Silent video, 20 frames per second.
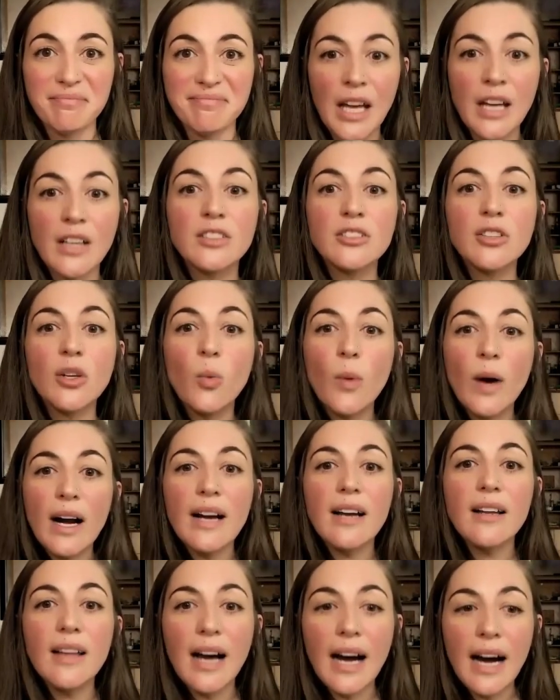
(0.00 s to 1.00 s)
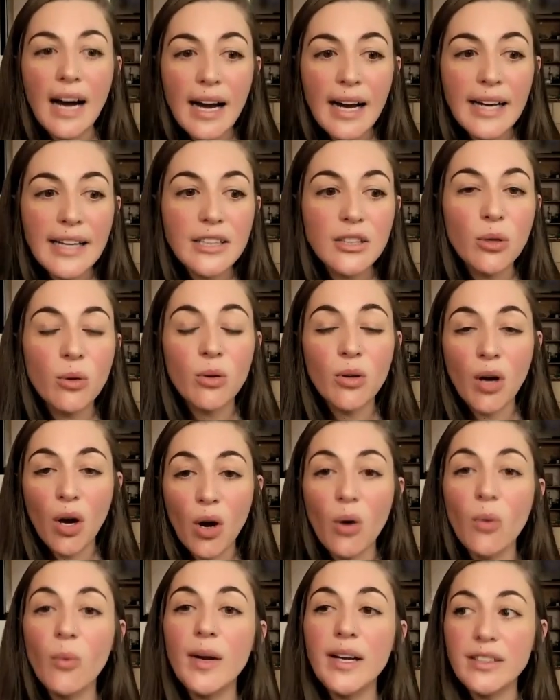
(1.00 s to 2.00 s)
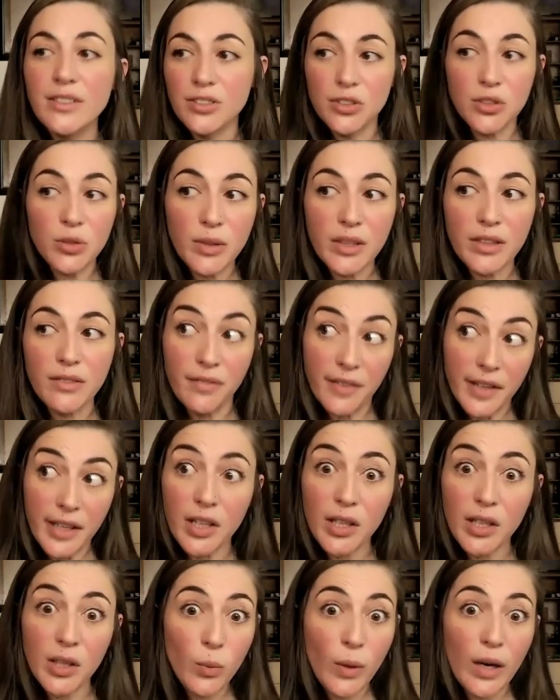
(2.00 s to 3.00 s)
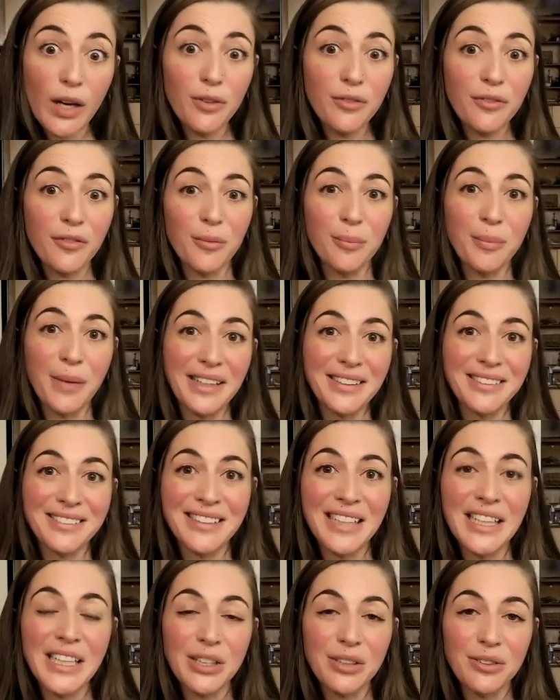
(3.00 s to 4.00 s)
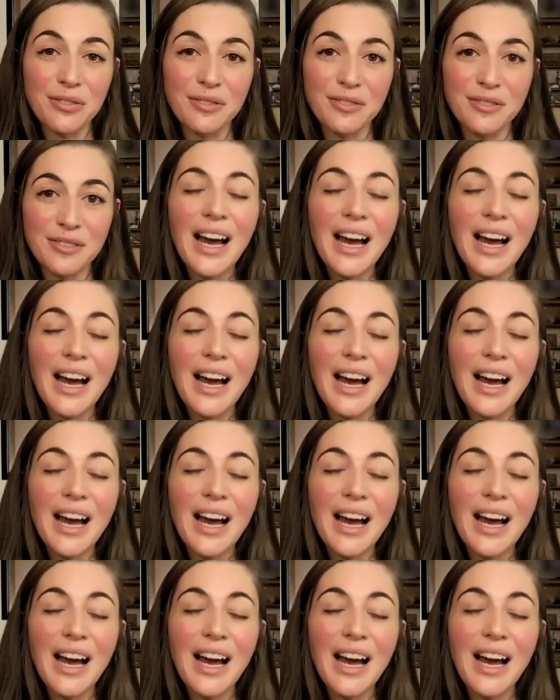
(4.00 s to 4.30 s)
So while I don't always do it very well for myself,